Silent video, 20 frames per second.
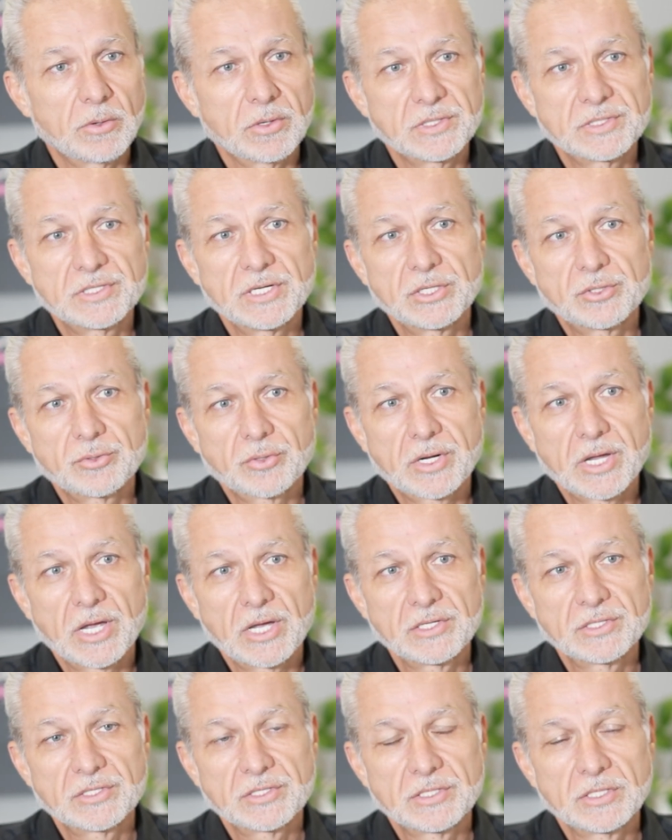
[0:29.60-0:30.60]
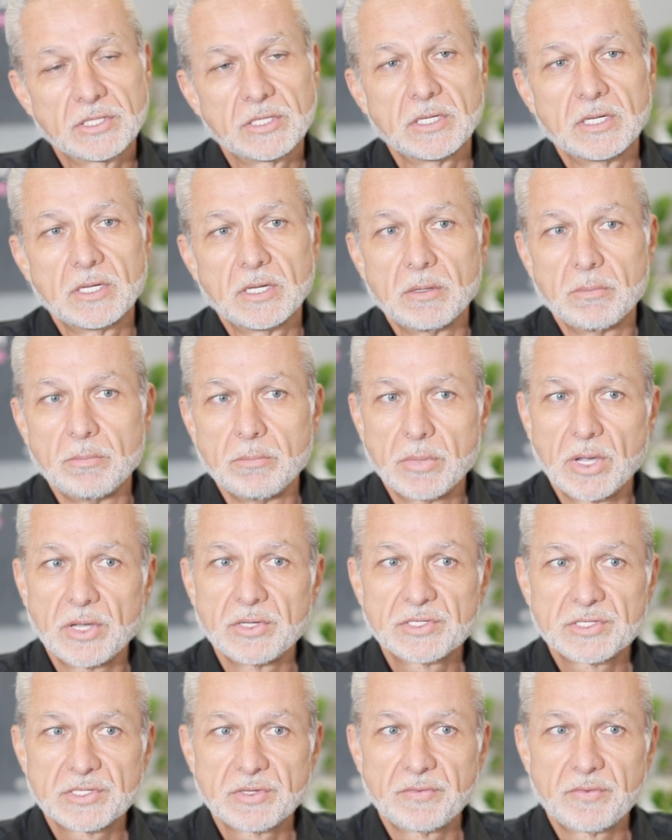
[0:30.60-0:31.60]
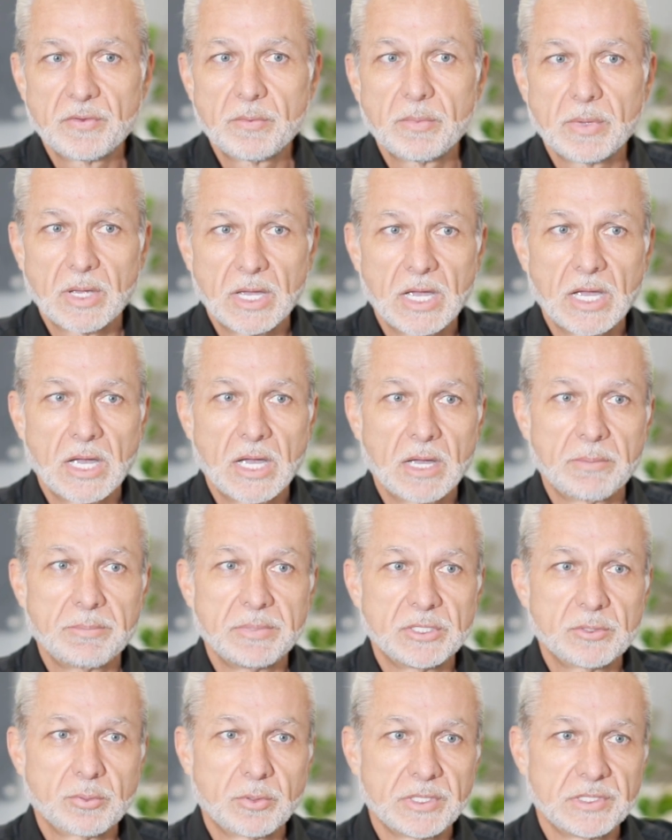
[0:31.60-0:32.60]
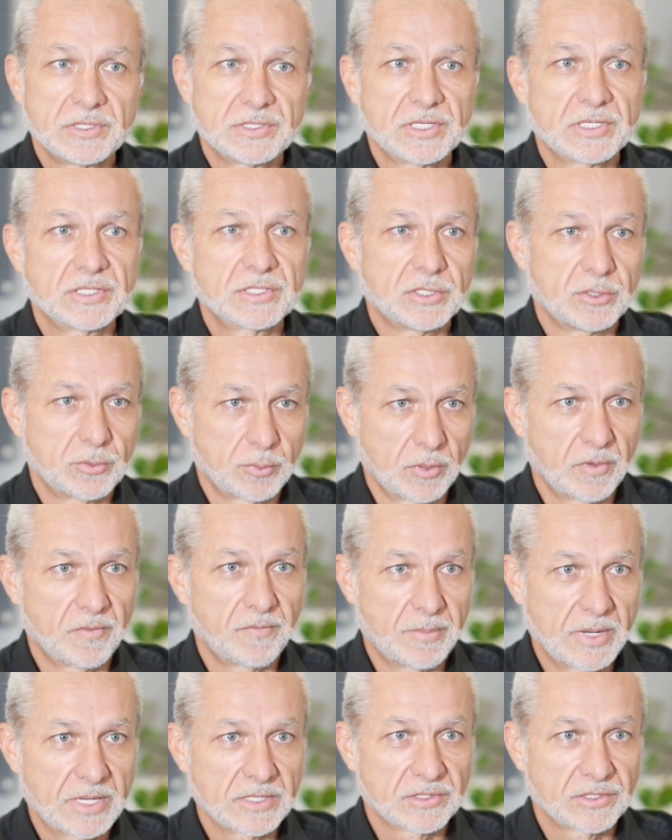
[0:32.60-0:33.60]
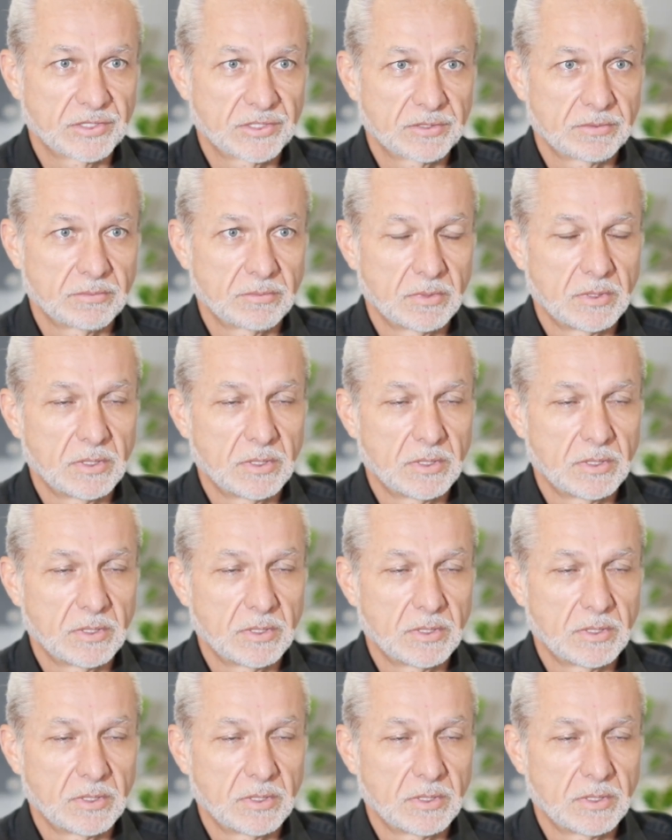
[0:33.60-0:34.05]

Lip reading: on the Central Coast, most of them are between 6 and 12 months.